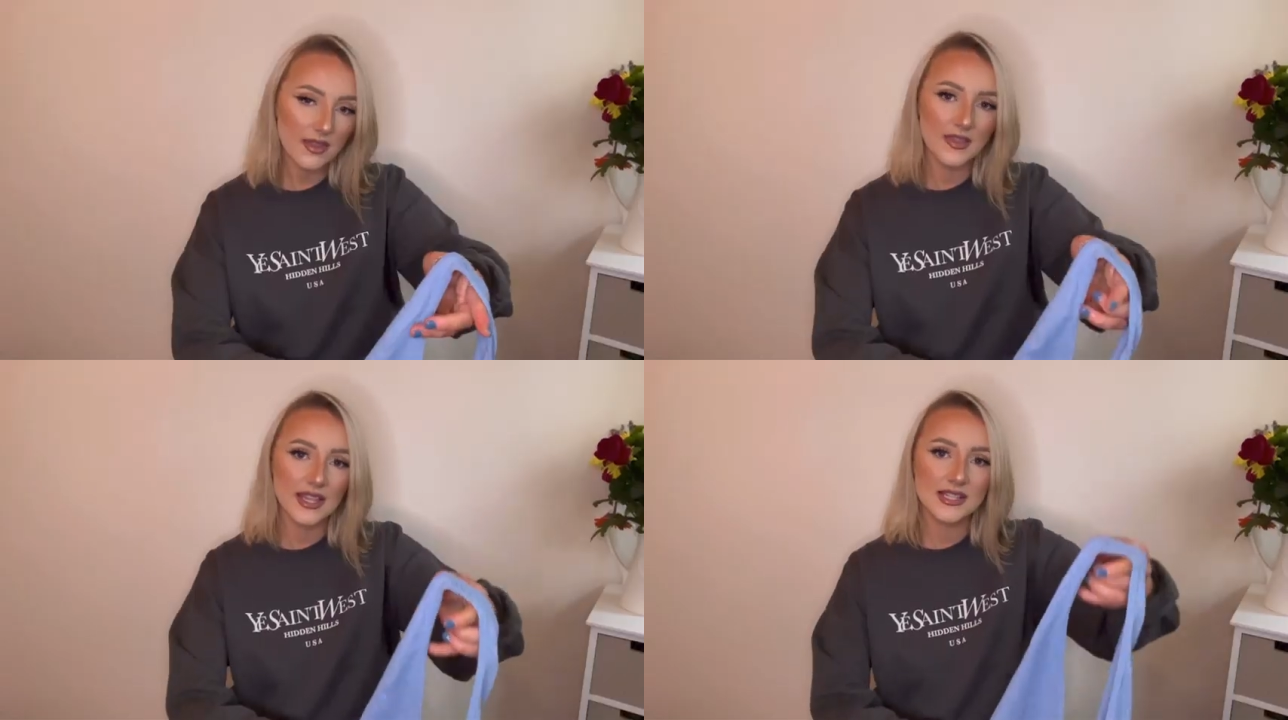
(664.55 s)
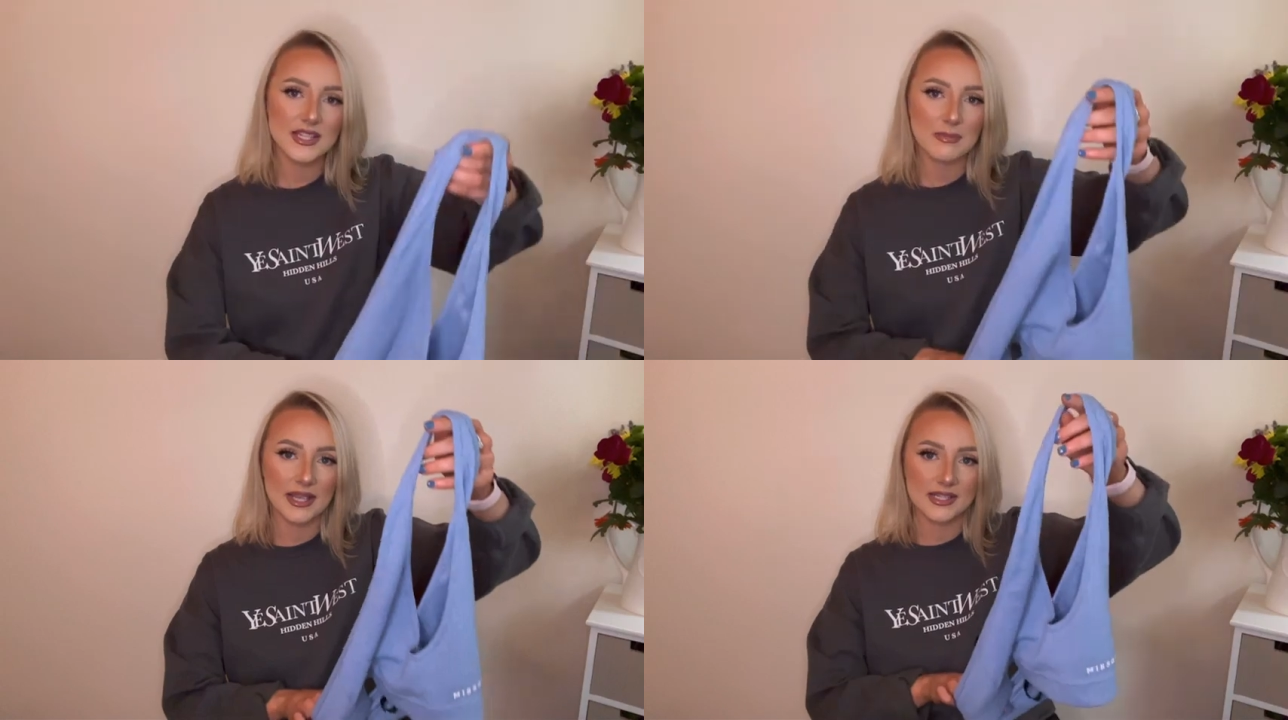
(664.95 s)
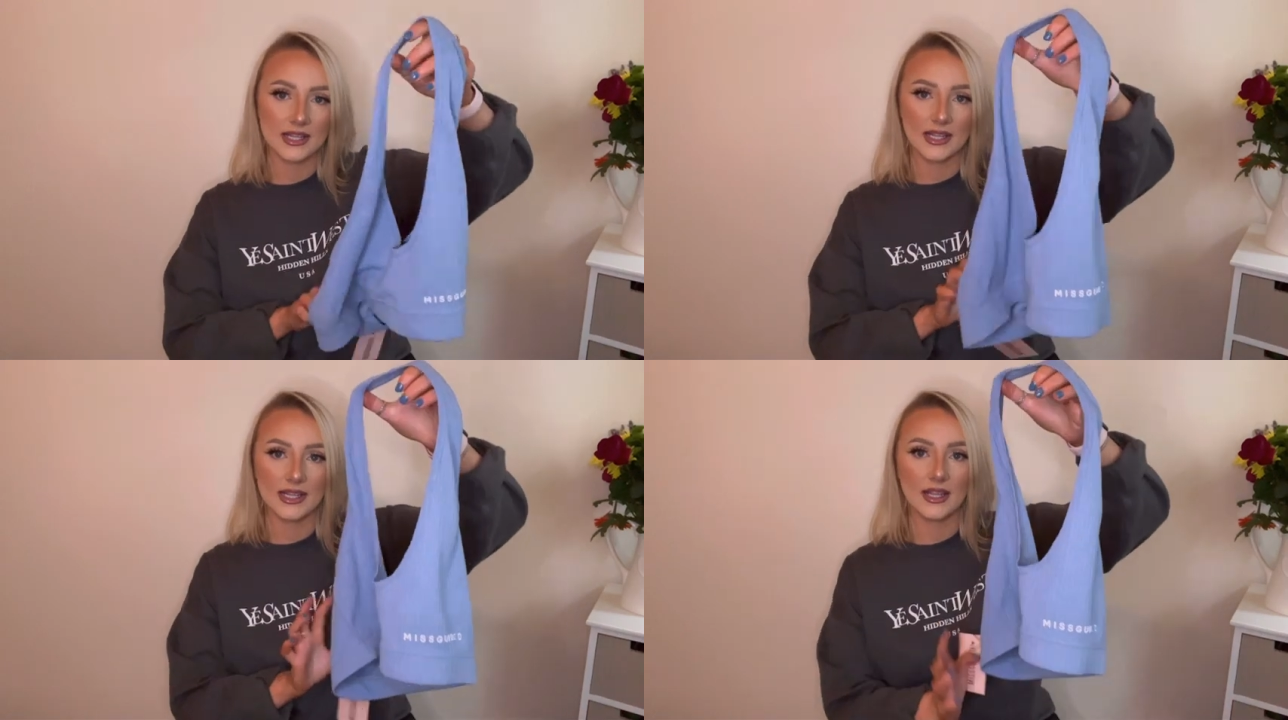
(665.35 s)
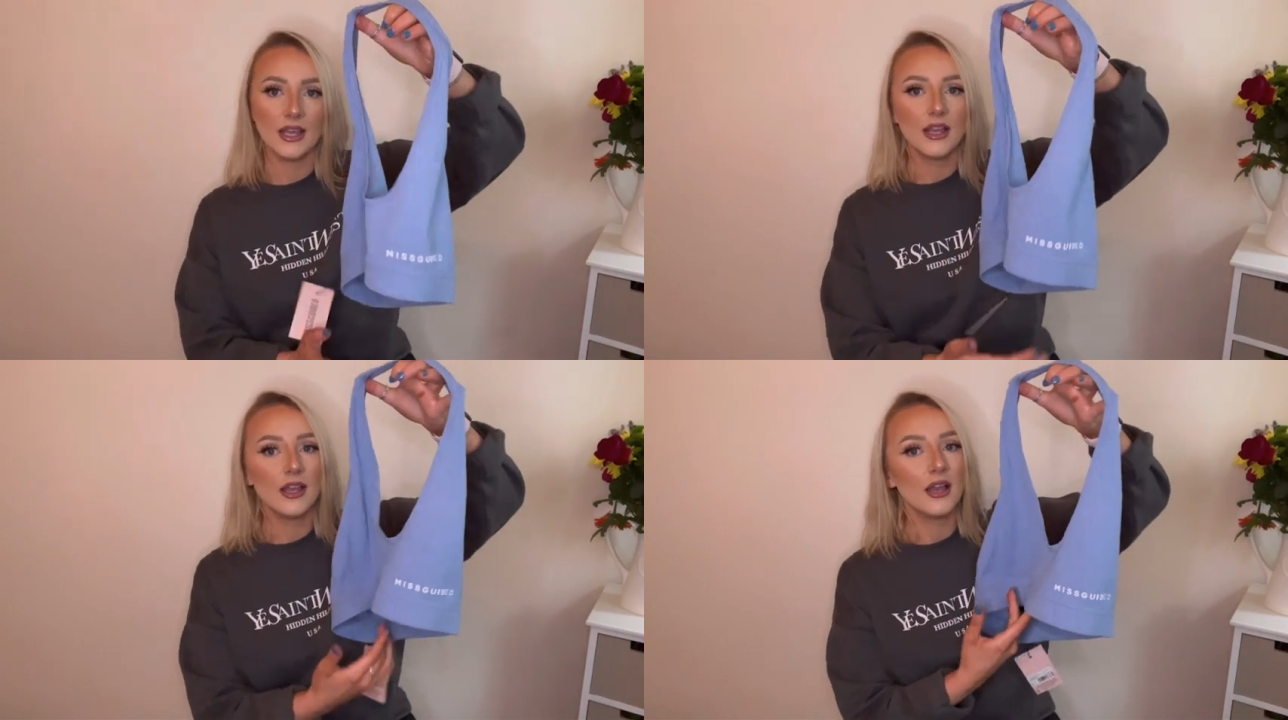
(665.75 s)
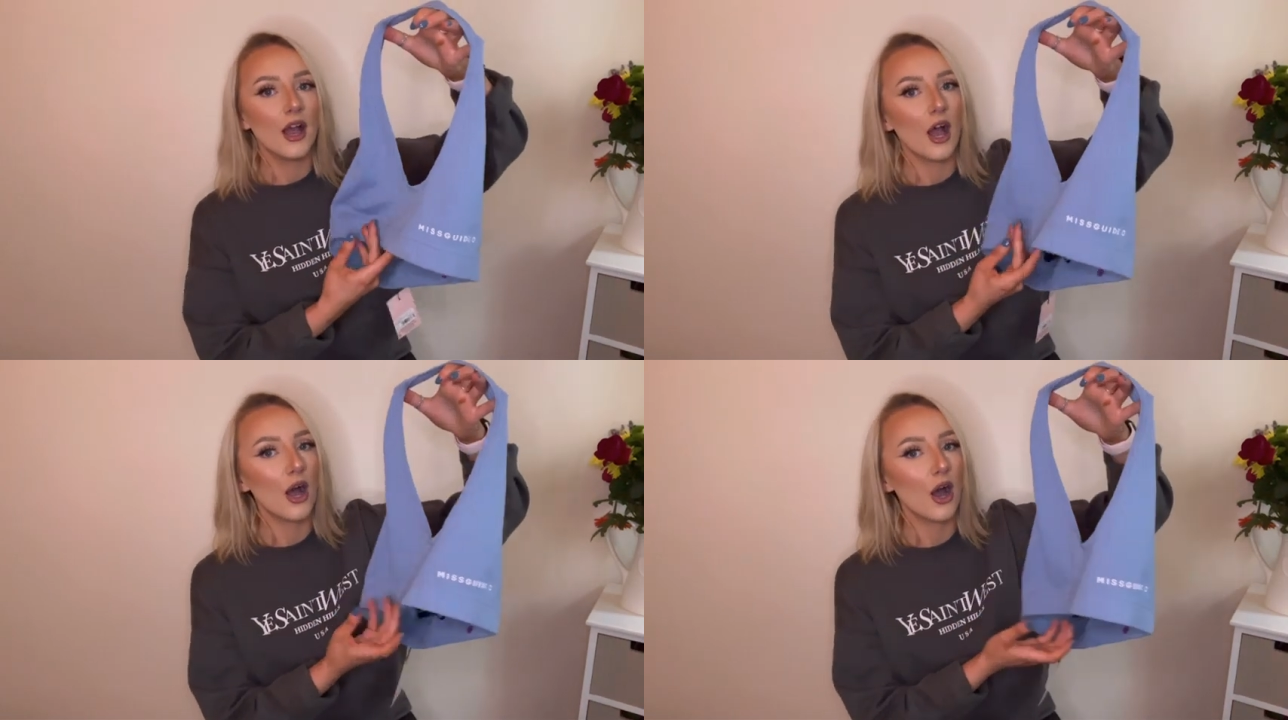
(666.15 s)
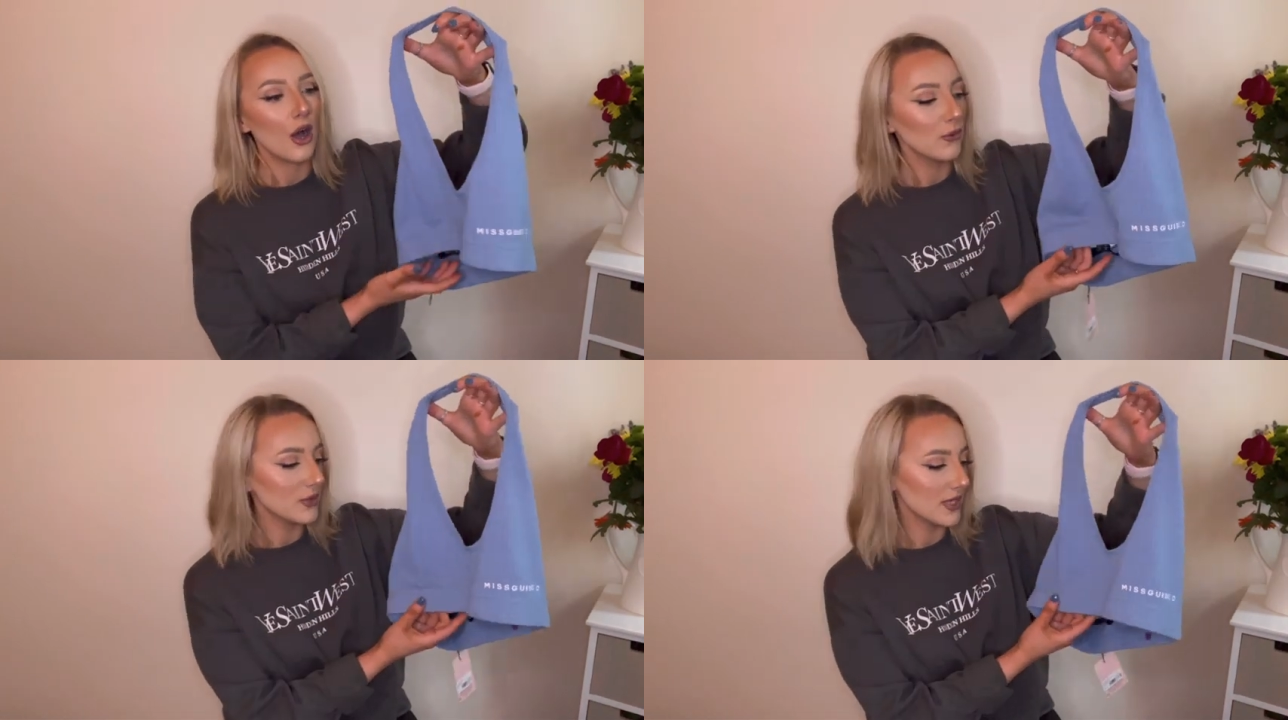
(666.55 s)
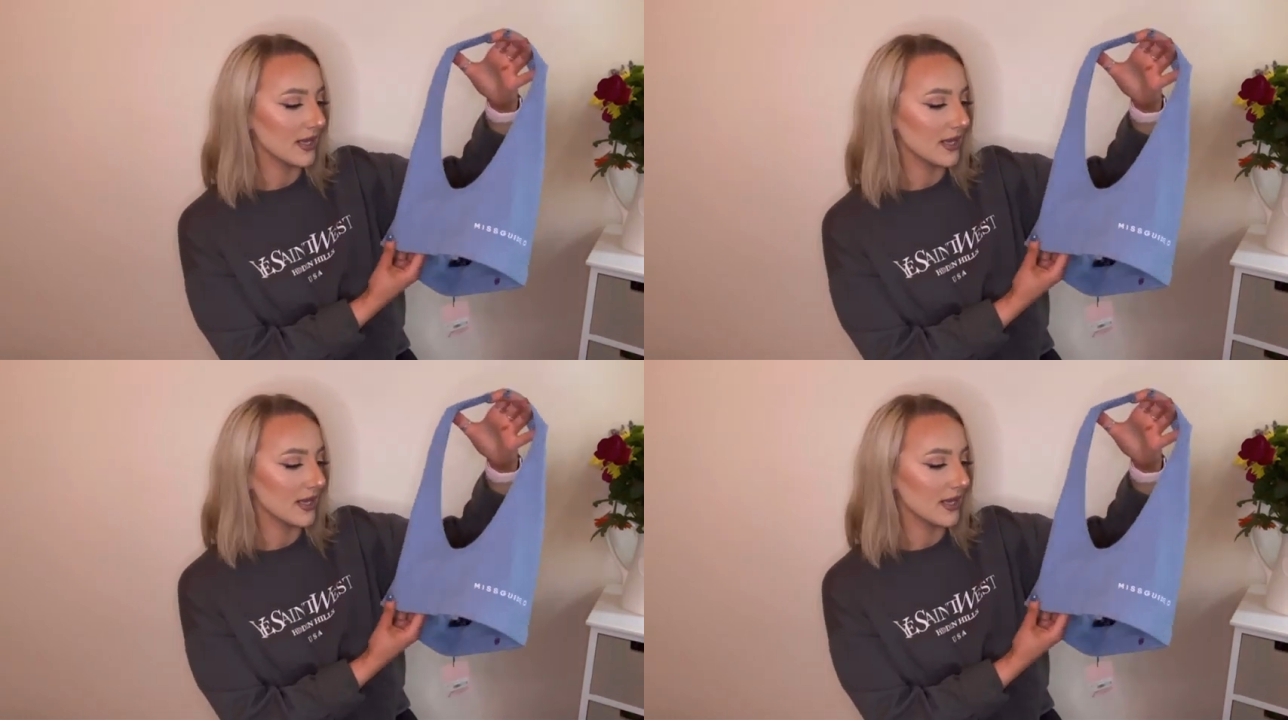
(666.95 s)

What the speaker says: This is basically a halter